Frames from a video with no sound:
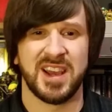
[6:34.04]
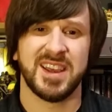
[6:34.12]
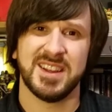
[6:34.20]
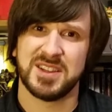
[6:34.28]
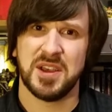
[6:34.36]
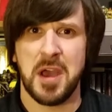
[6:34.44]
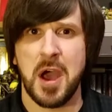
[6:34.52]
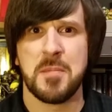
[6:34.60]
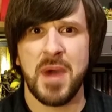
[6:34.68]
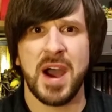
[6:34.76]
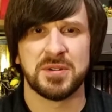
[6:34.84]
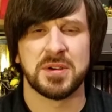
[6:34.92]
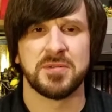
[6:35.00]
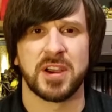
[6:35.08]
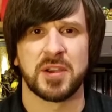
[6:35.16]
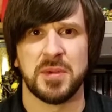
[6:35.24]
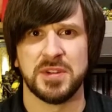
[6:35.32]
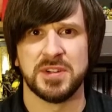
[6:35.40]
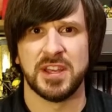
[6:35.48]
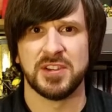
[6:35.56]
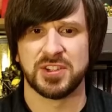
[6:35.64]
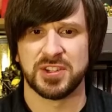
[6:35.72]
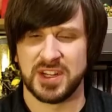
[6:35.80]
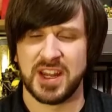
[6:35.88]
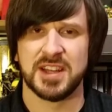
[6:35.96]
gets a moderate recommendation,
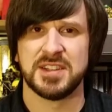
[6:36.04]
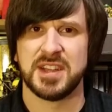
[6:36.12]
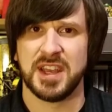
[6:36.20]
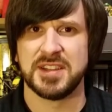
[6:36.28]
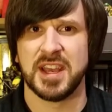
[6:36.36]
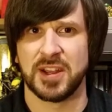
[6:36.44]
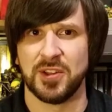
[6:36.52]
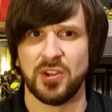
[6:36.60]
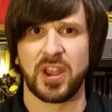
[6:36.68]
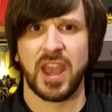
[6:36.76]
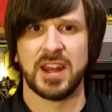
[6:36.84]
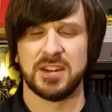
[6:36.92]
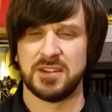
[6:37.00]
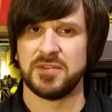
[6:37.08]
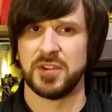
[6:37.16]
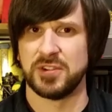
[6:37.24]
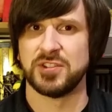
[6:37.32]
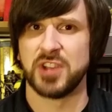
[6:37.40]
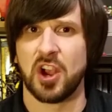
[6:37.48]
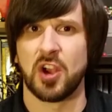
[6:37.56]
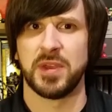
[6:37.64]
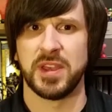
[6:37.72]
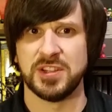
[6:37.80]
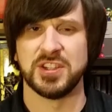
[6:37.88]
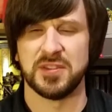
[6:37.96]
and I'd say take a look at it if you're a
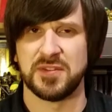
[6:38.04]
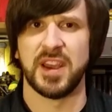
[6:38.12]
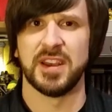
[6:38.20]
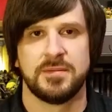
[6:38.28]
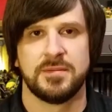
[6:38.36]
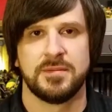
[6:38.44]
JRPG fan.